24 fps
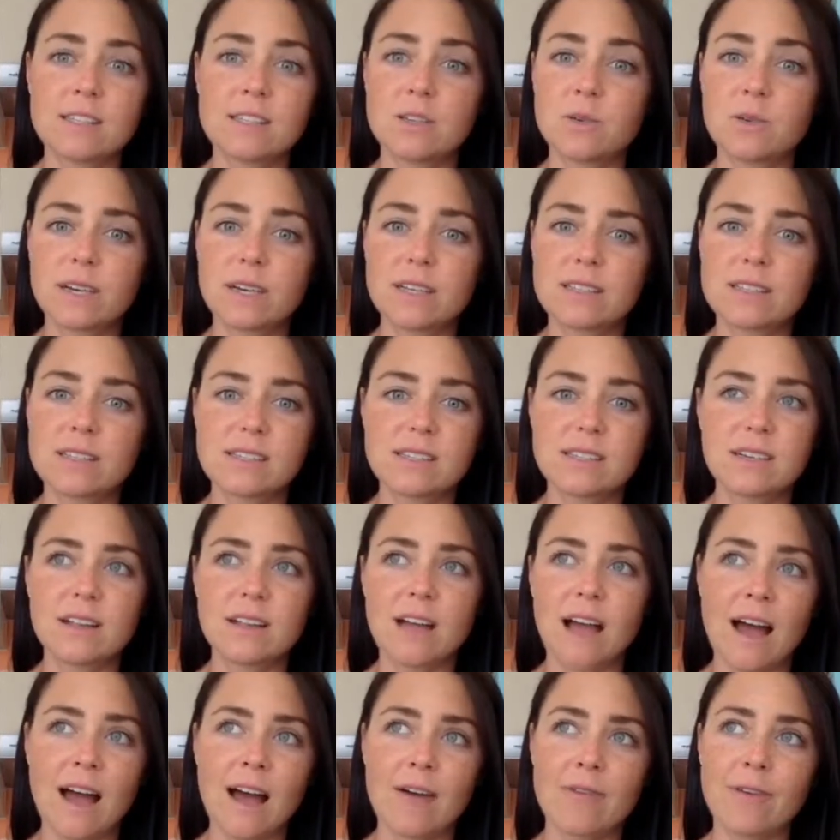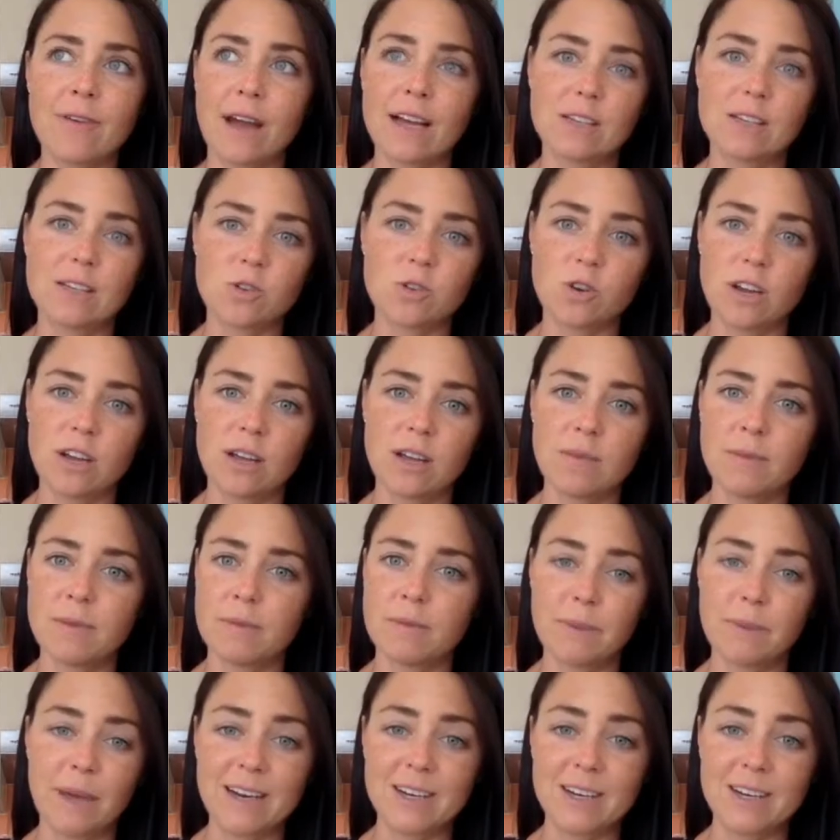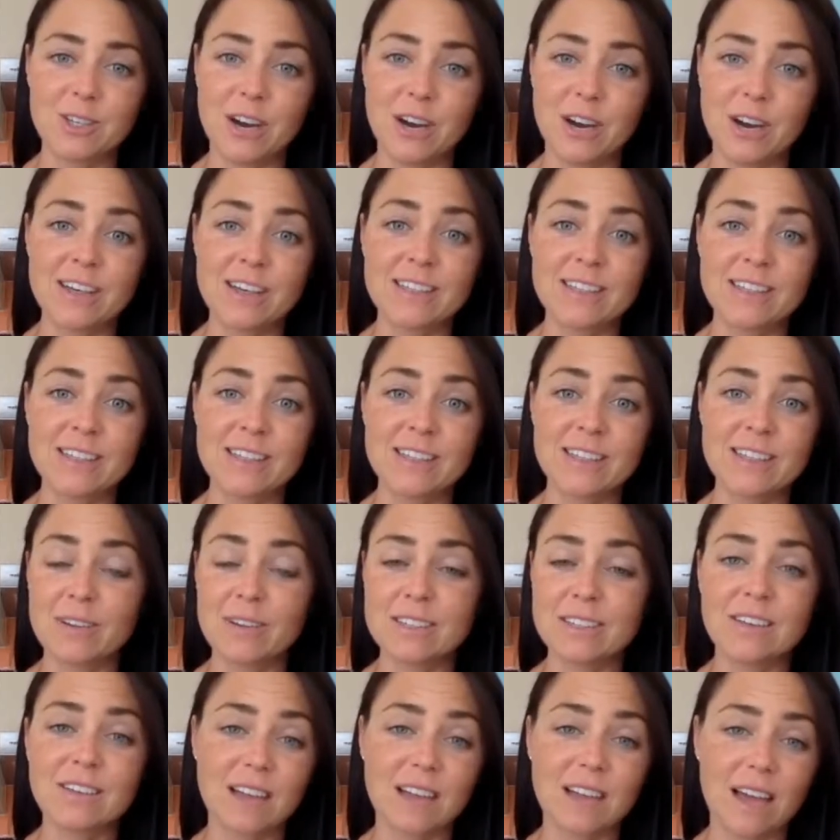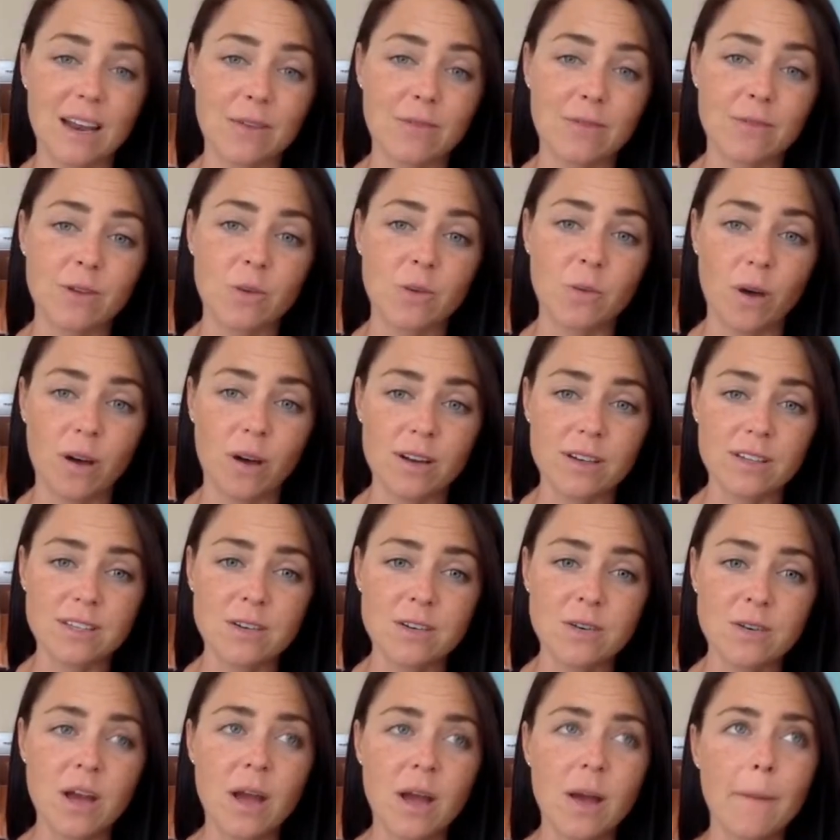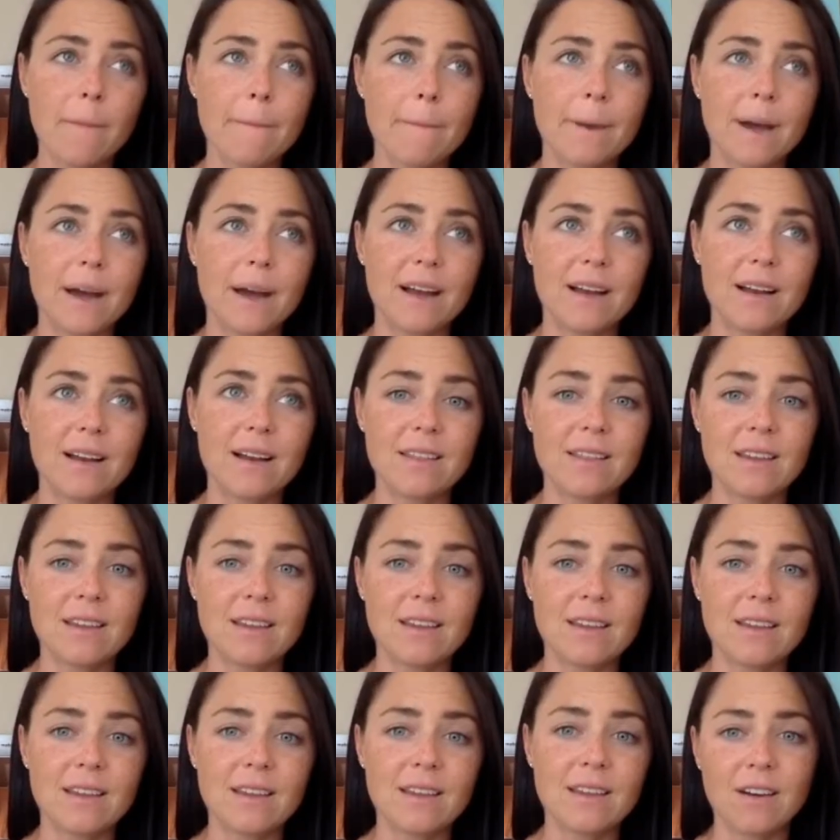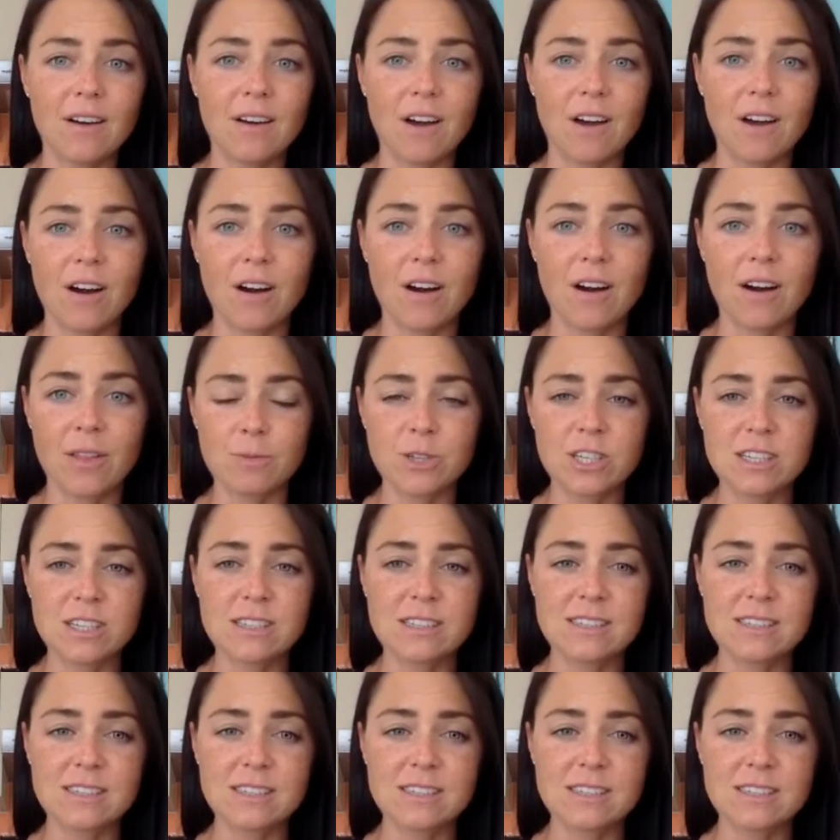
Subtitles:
yes, you can still have ice cream and Ben and Jerry's every single night if you want to, but there are other